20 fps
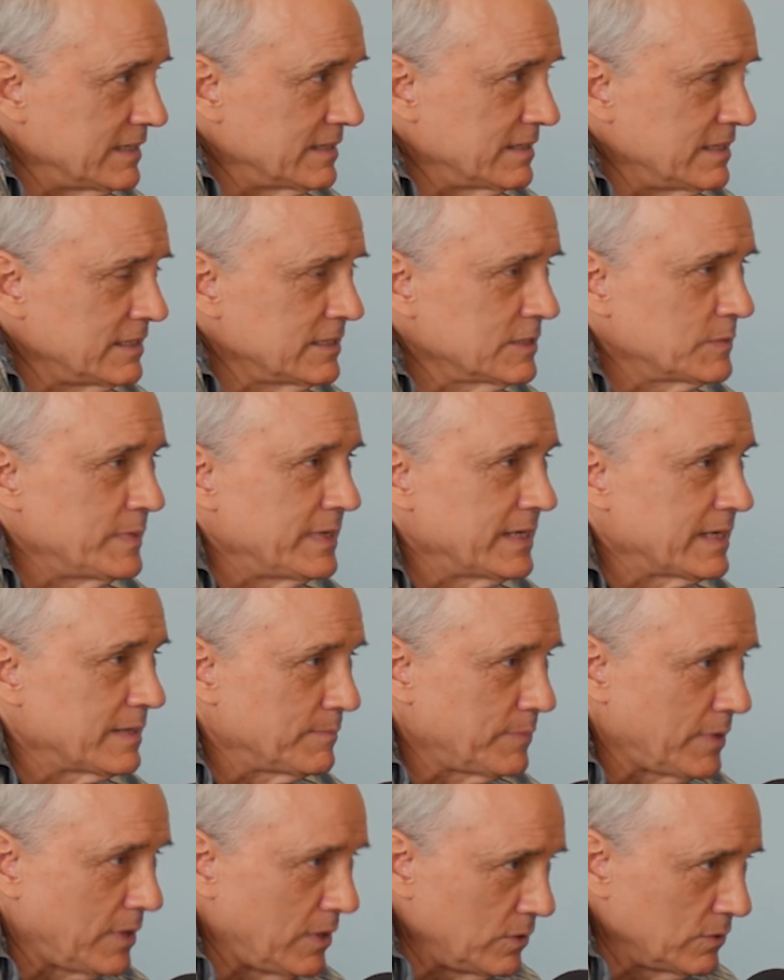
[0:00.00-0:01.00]
This is being
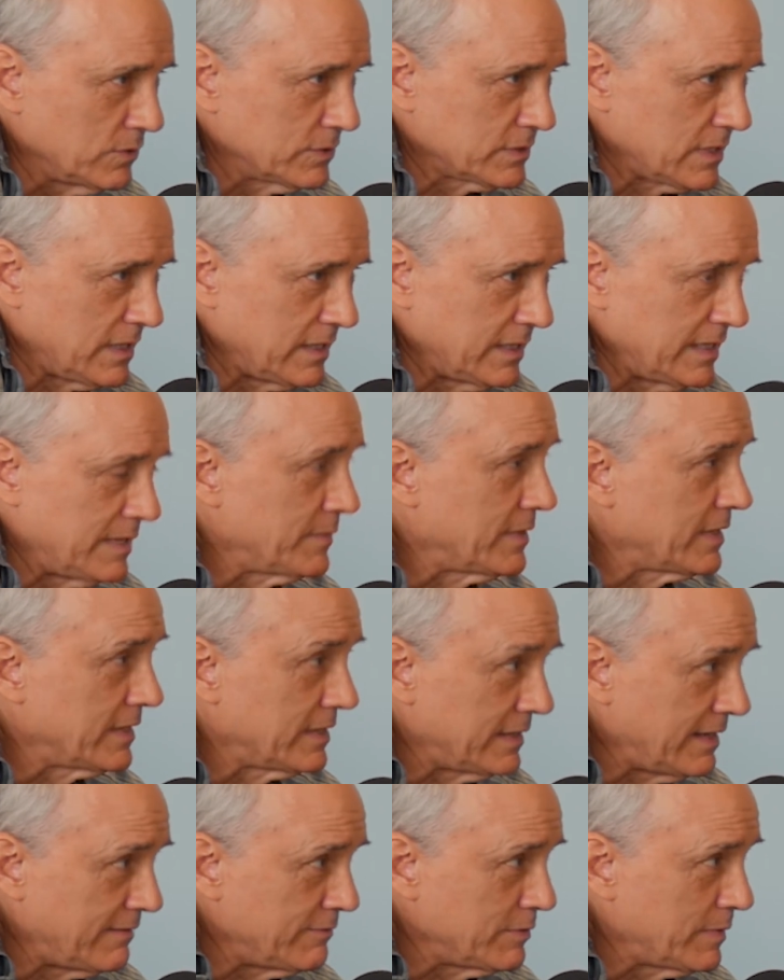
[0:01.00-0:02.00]
imposed on him and
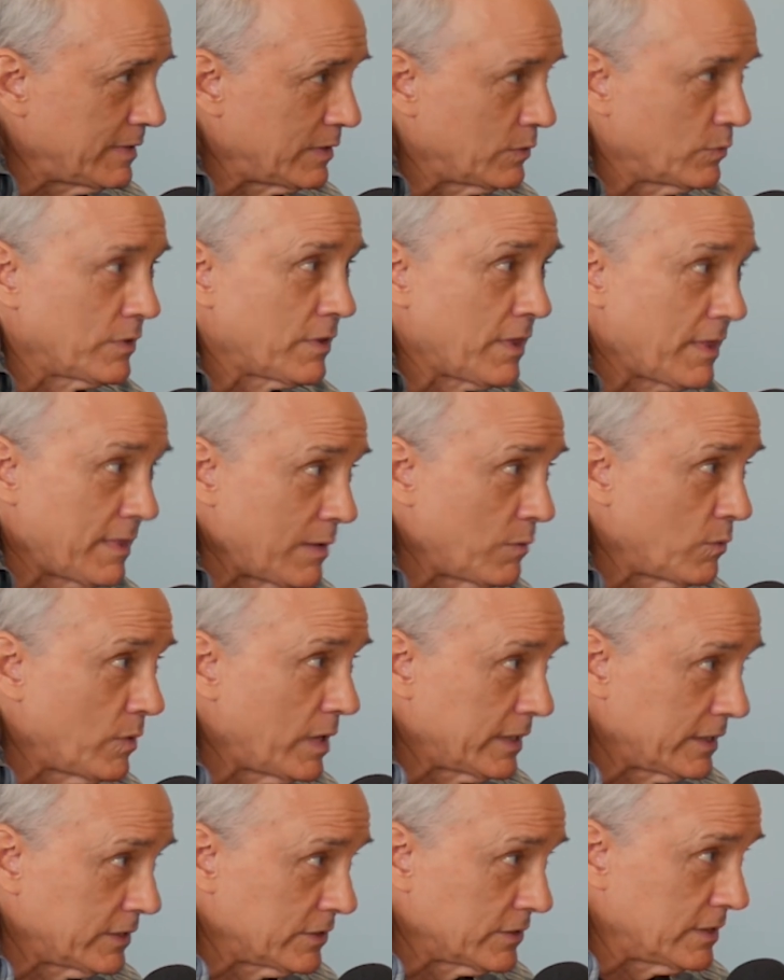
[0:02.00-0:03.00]
on everybody, whether they
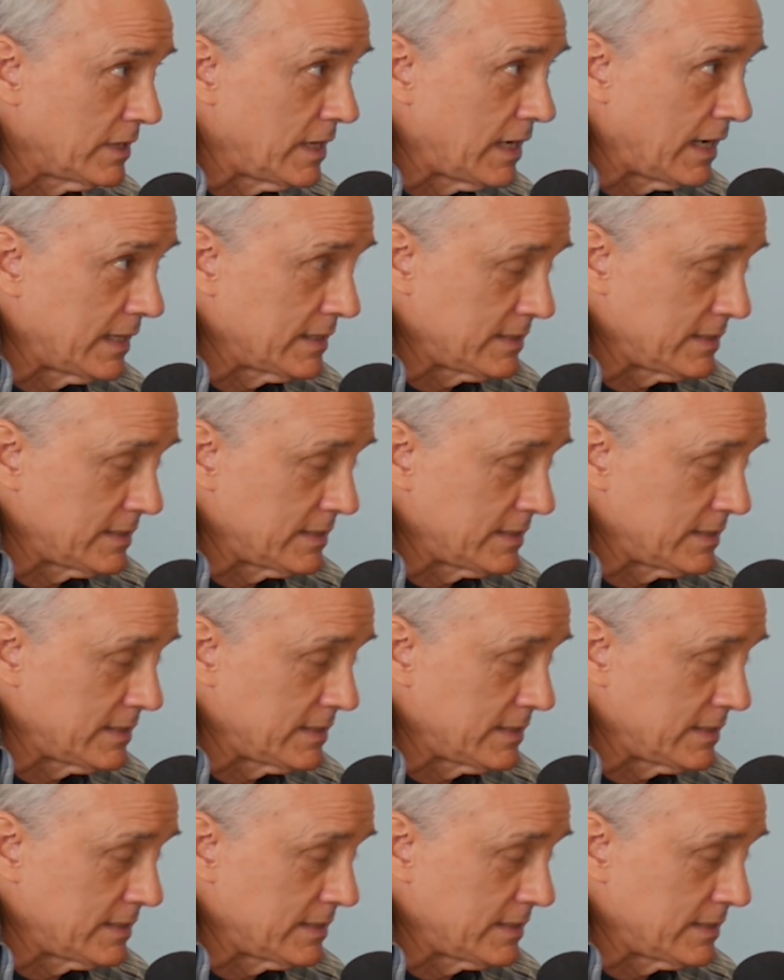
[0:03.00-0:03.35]
want it or not.